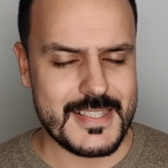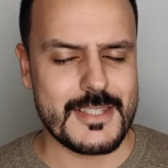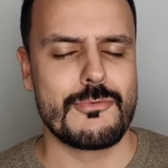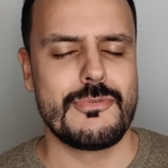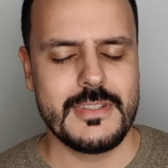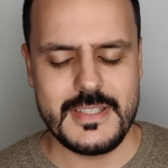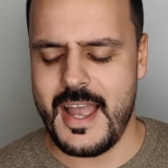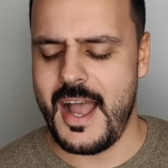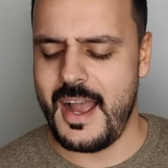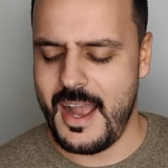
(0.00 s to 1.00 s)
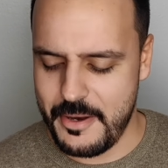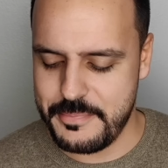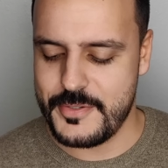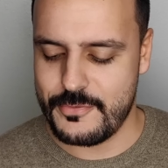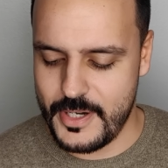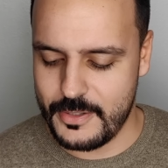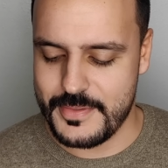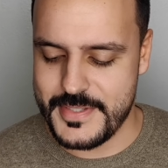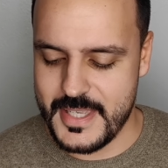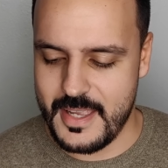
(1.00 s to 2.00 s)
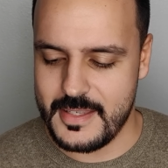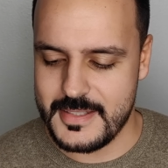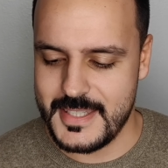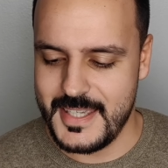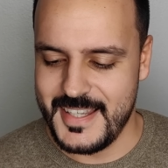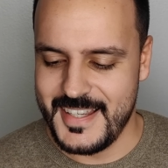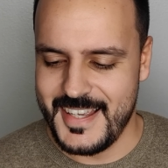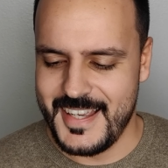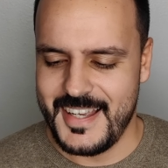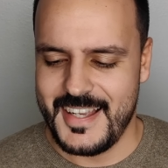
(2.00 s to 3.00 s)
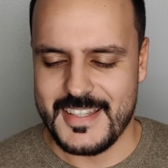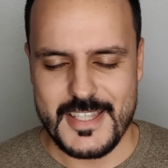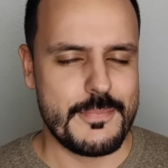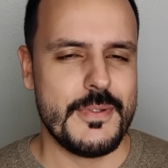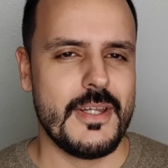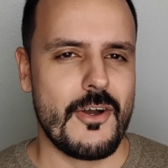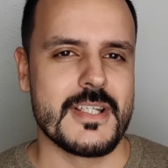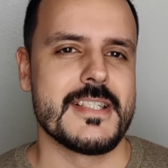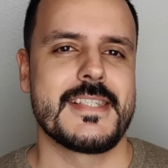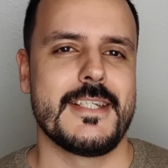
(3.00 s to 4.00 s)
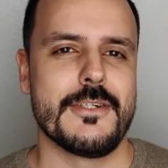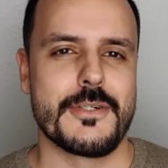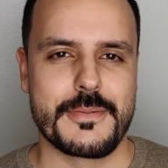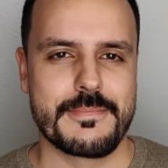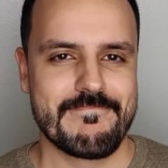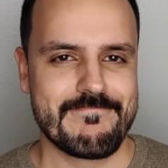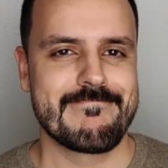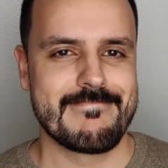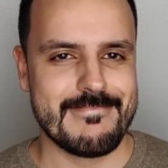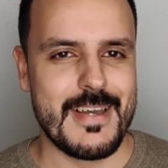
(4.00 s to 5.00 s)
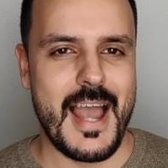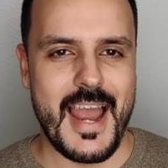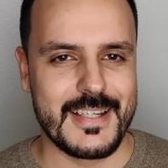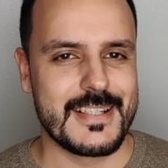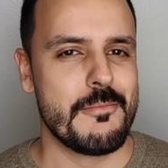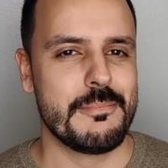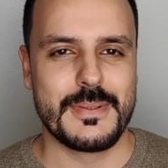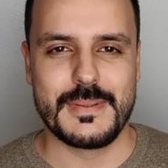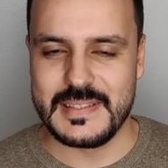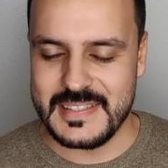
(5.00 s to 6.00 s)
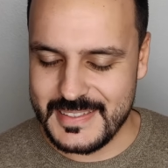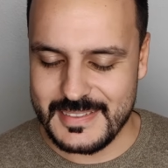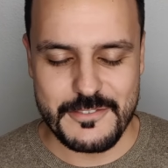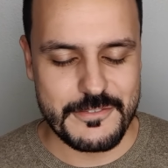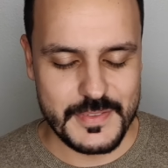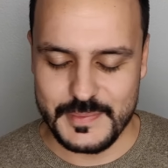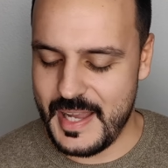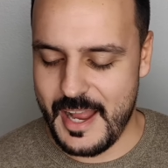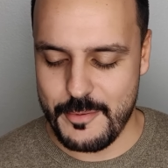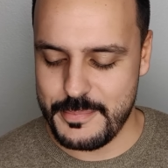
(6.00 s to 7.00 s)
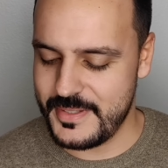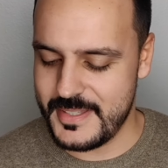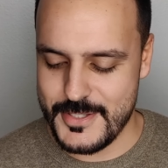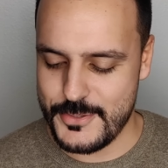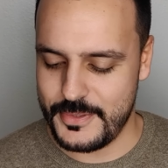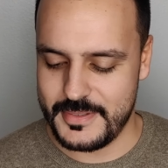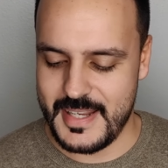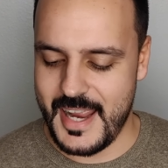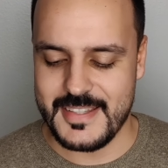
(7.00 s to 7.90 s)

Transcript: really a hyped fragrance, and let's be honest here, I completely feel the hype in this one. I